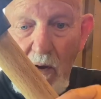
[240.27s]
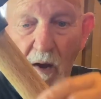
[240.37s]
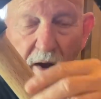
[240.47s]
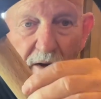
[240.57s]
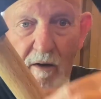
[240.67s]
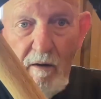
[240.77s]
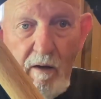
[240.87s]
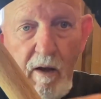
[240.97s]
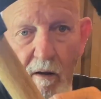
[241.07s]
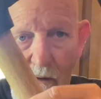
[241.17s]
and
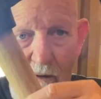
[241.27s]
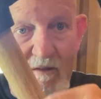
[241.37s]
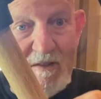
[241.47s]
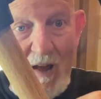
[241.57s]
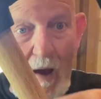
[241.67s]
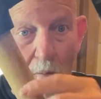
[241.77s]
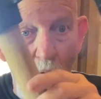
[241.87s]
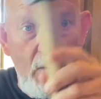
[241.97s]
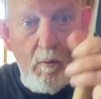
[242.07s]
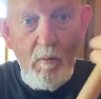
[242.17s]
it
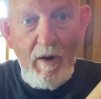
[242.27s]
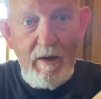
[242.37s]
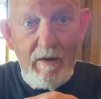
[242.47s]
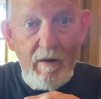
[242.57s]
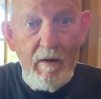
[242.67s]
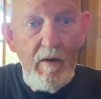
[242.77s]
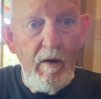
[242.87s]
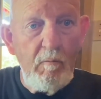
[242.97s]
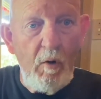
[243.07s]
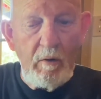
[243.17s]
snap-o right here,
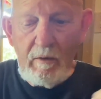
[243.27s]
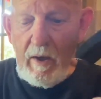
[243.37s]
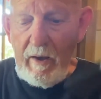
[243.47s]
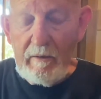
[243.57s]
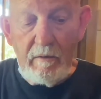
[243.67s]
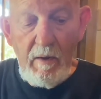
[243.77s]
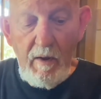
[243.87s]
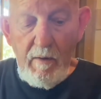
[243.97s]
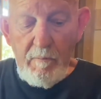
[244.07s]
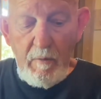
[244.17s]
broke the handle.
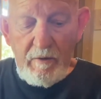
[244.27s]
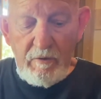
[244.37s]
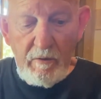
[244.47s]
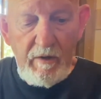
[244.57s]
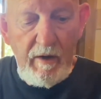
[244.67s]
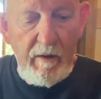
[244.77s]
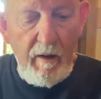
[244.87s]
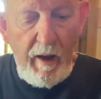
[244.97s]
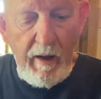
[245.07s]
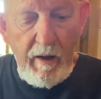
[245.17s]
So then
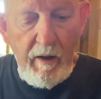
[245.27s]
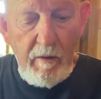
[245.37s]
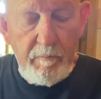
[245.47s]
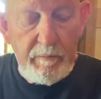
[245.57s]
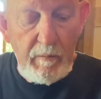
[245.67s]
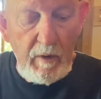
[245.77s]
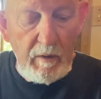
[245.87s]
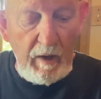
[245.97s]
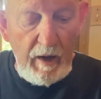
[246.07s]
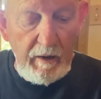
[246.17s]
I
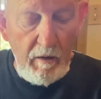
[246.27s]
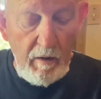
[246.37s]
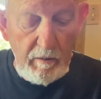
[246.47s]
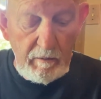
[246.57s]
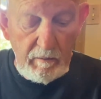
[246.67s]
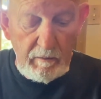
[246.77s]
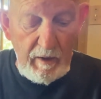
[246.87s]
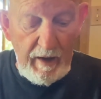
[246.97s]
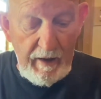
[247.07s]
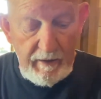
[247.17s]
got
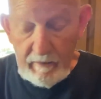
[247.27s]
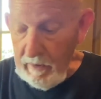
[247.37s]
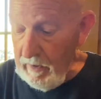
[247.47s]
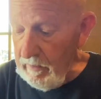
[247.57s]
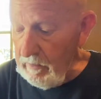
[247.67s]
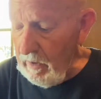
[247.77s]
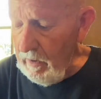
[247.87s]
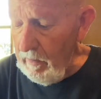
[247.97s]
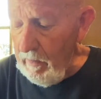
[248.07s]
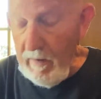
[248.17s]
online, and
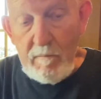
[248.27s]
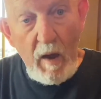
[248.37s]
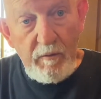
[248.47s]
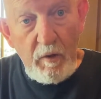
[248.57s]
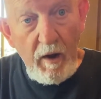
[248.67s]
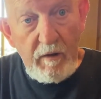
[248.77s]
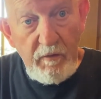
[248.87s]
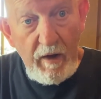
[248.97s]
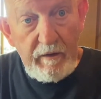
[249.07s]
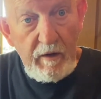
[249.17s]
I thought I
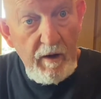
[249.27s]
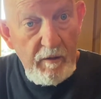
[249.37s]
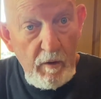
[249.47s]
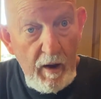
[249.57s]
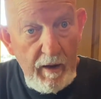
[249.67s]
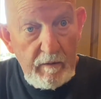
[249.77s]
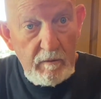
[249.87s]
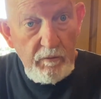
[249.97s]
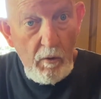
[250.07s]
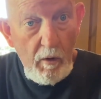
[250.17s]
found another handle
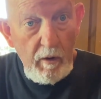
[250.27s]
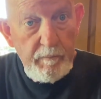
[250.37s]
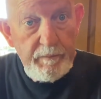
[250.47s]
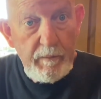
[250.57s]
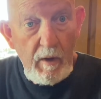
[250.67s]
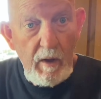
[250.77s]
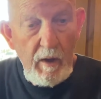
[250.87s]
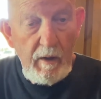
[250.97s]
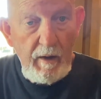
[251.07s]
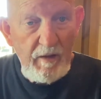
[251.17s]
for it,
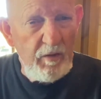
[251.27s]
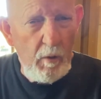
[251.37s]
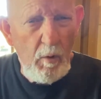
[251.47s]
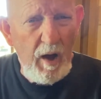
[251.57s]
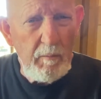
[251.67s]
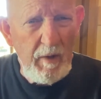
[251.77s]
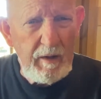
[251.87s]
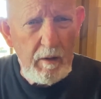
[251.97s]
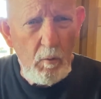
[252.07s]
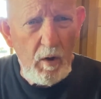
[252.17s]
and I thought, well, I'll
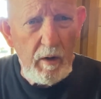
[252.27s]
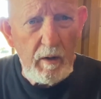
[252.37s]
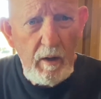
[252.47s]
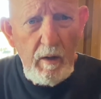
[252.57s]
make it work,